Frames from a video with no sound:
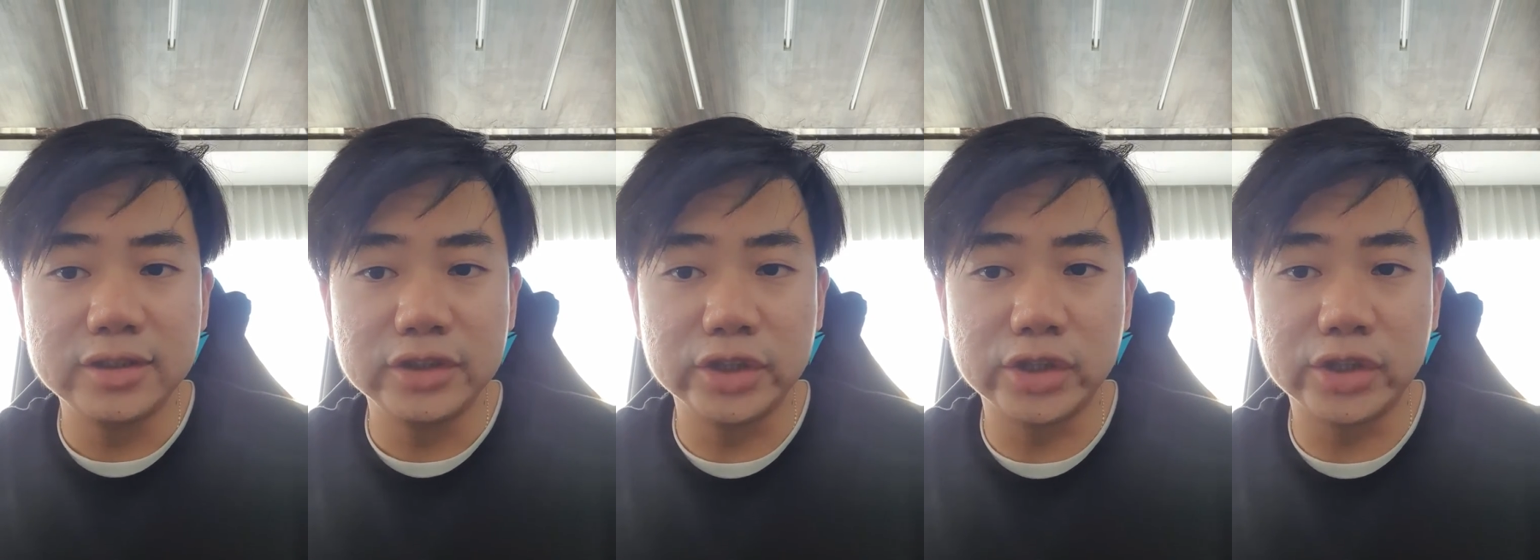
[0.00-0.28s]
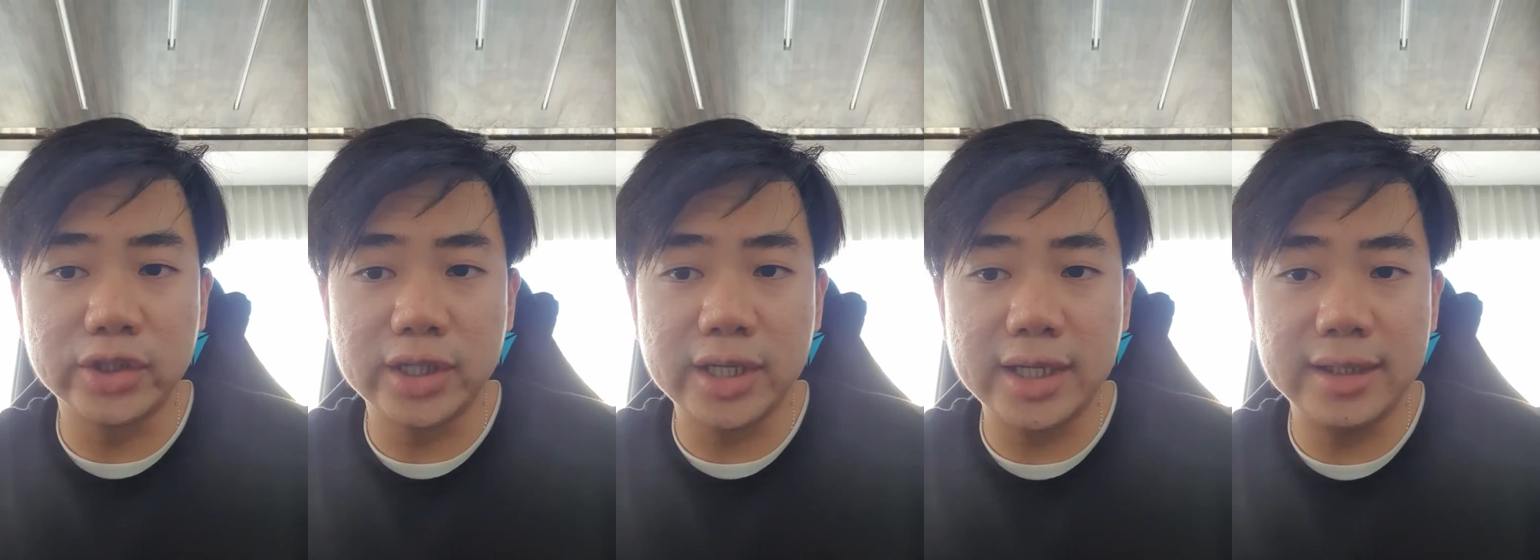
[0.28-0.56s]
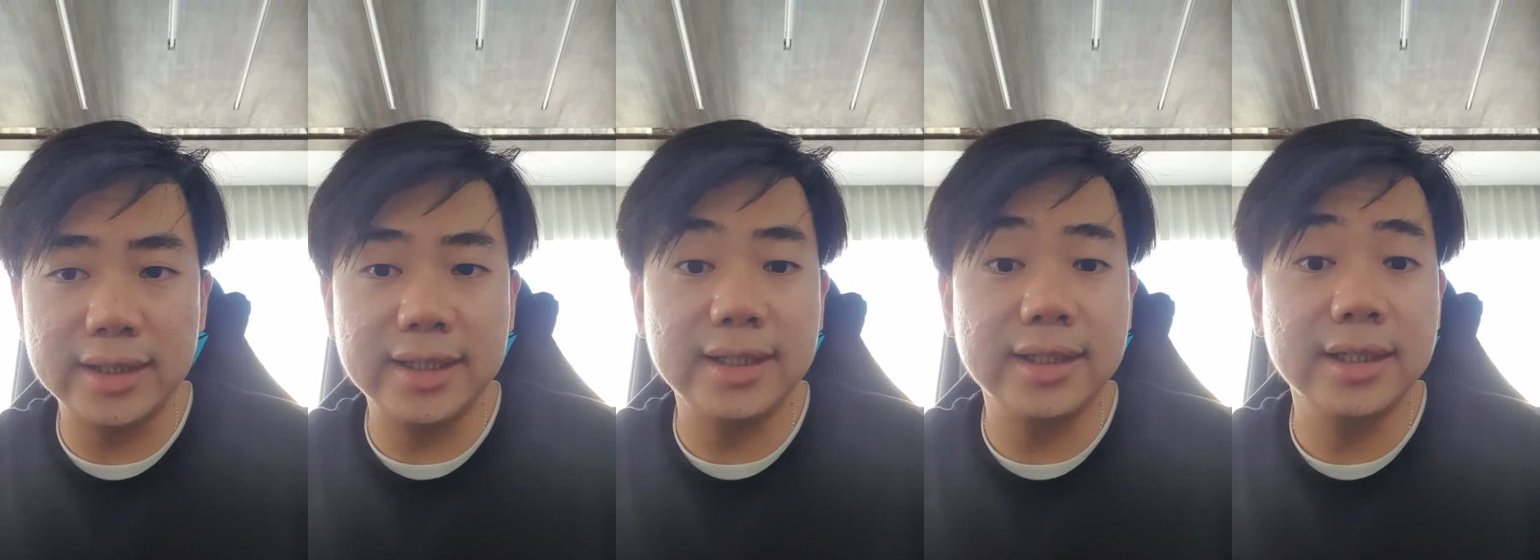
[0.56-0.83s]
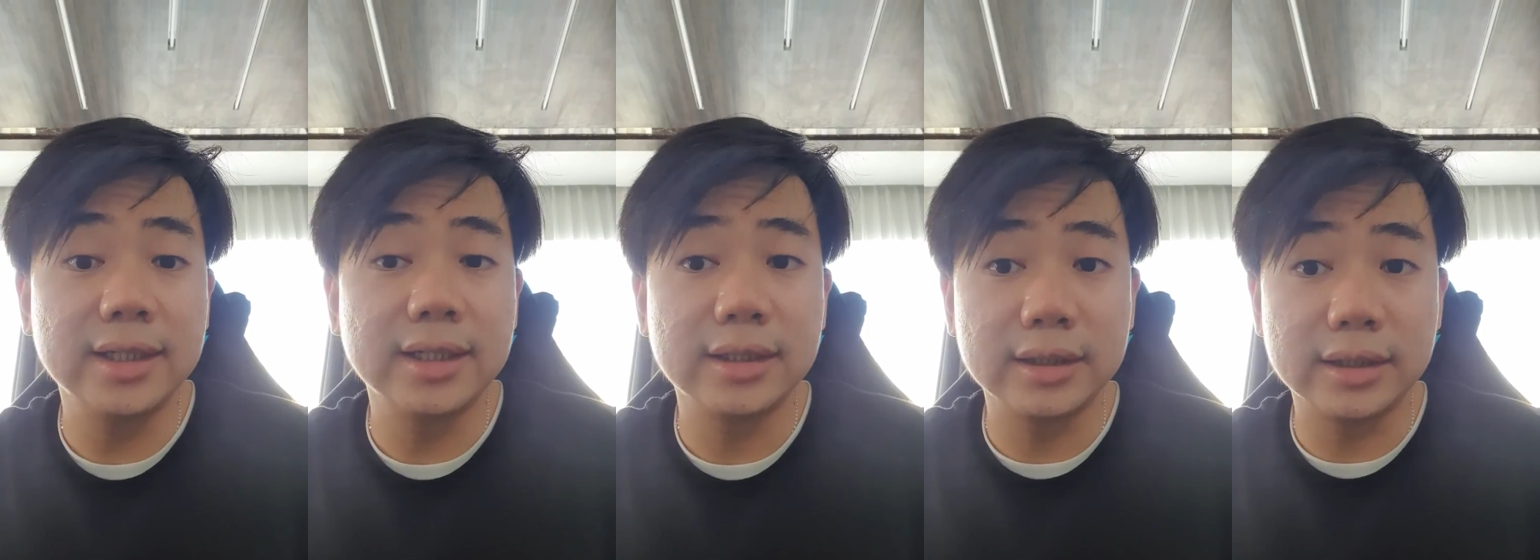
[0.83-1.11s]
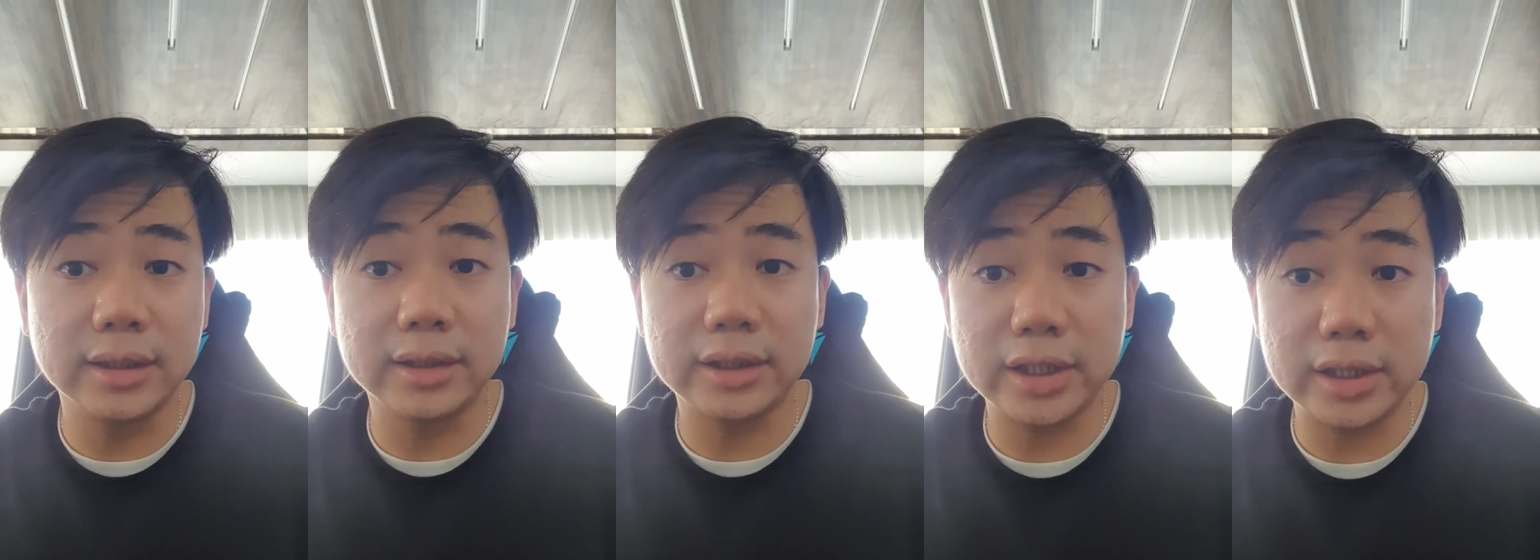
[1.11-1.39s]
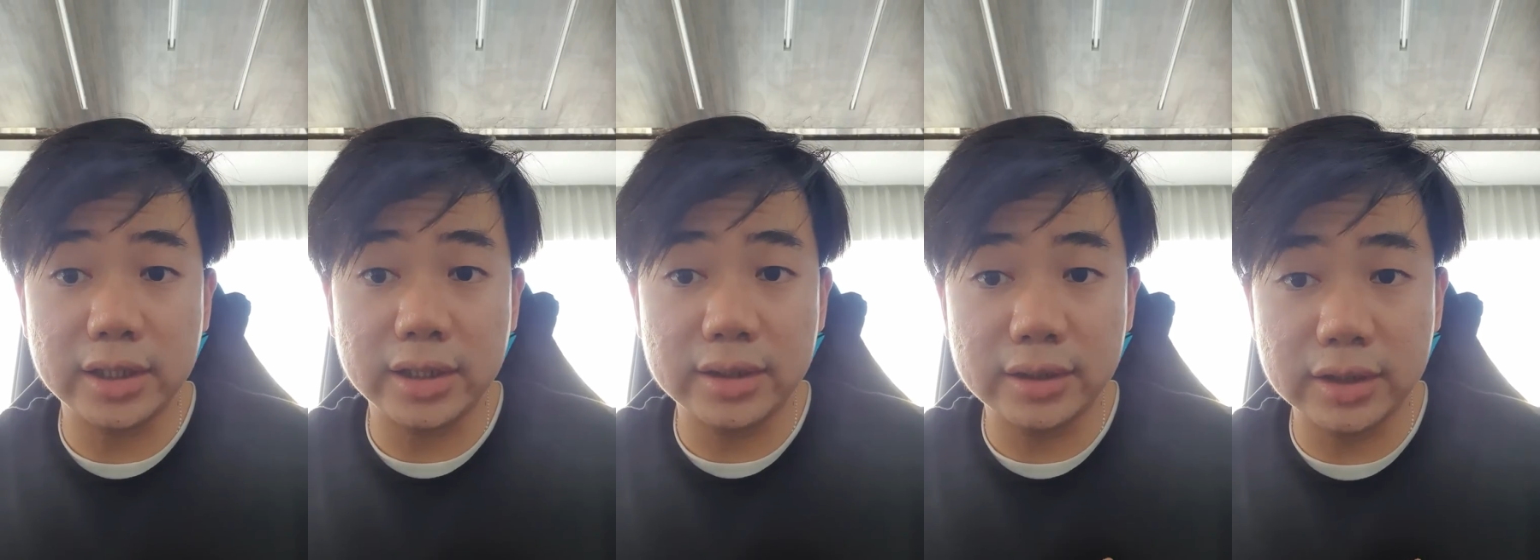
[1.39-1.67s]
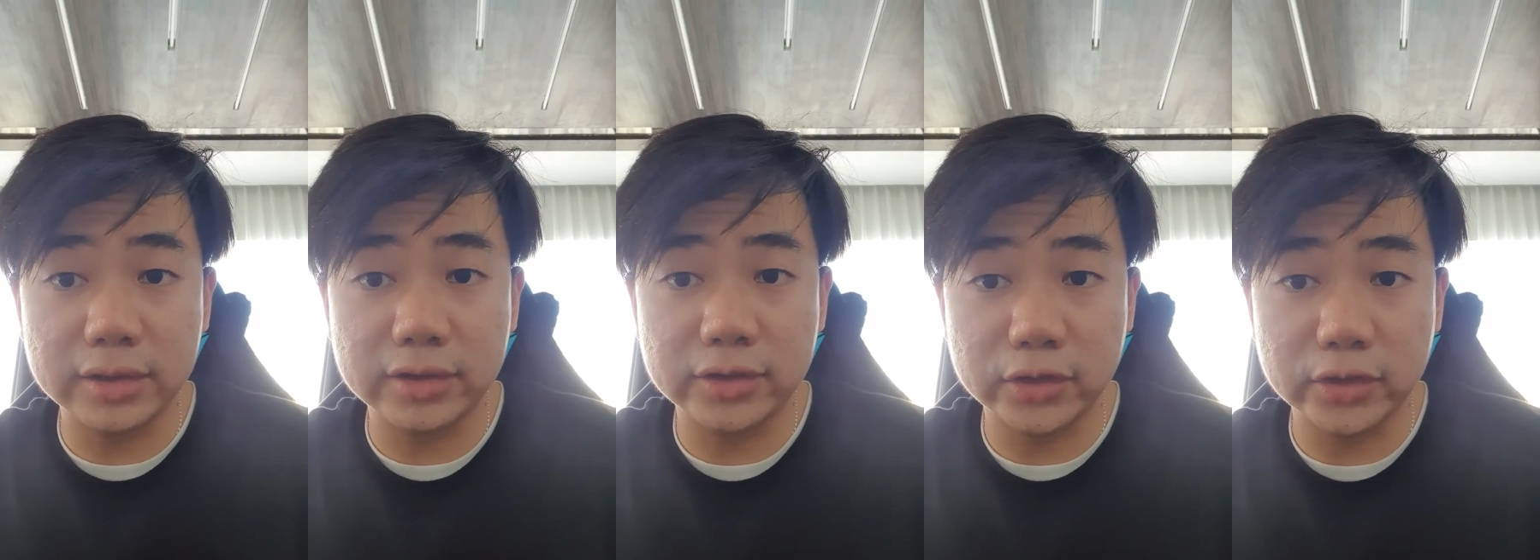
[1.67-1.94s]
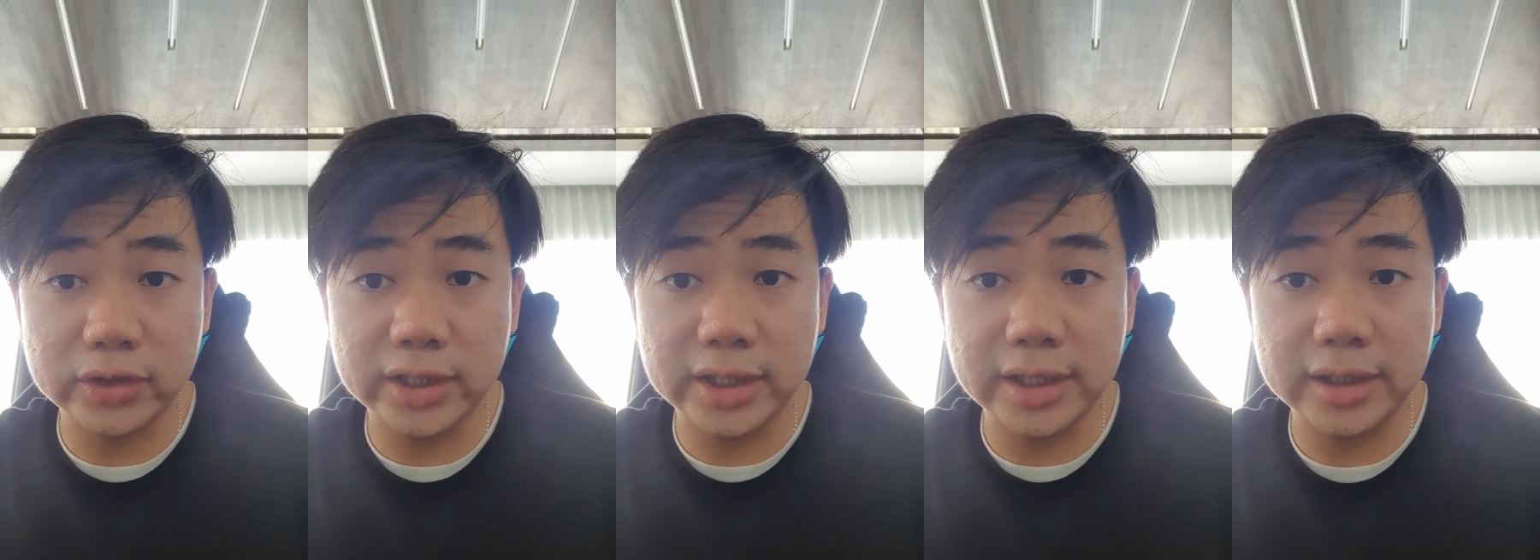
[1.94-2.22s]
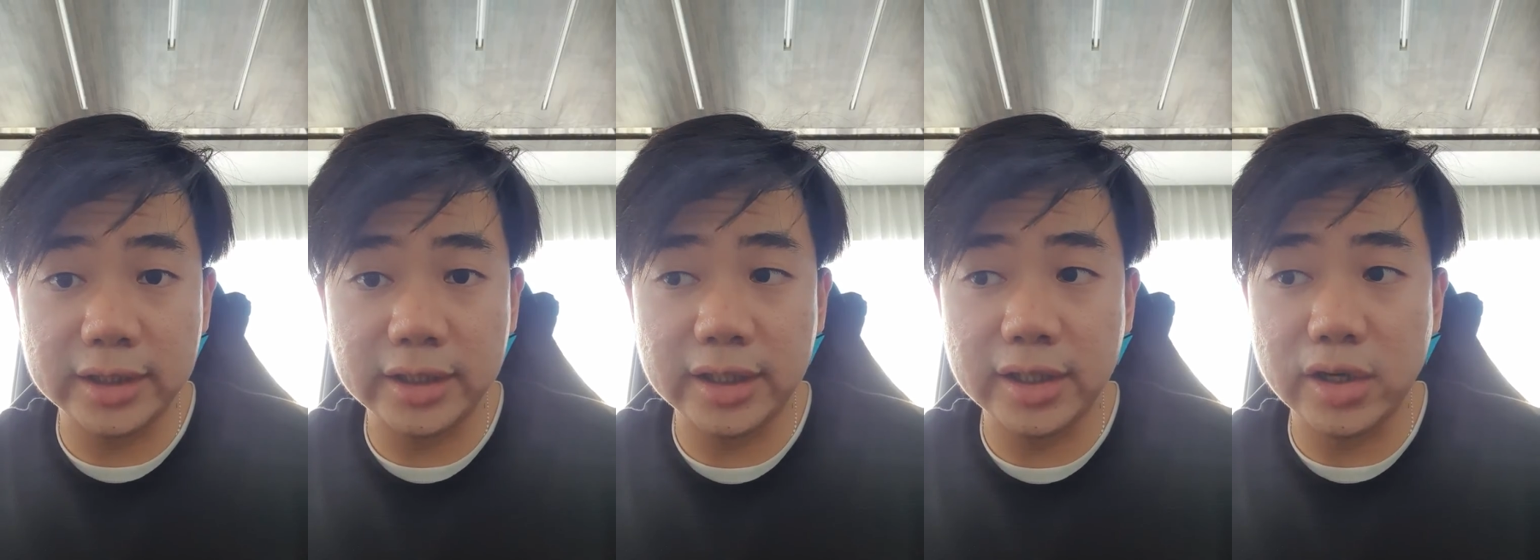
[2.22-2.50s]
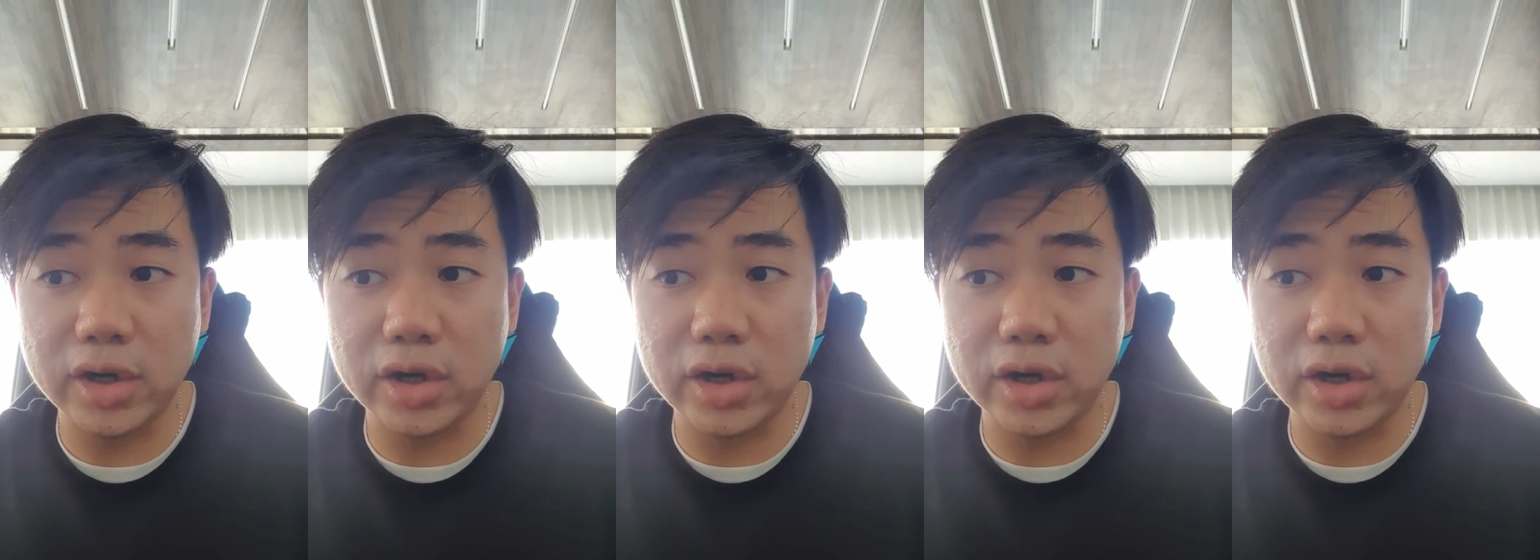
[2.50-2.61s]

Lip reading: Generally, the nationality